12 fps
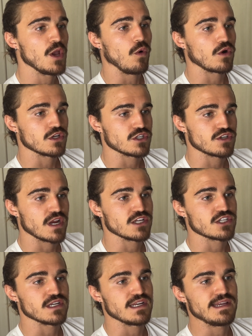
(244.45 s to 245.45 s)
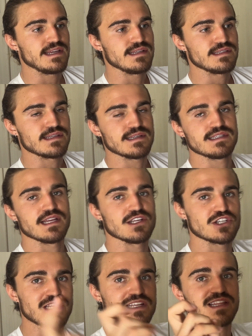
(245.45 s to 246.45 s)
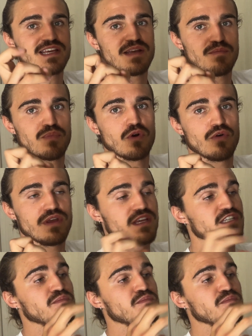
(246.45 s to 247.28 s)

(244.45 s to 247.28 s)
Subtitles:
Orchestration is essentially the employees,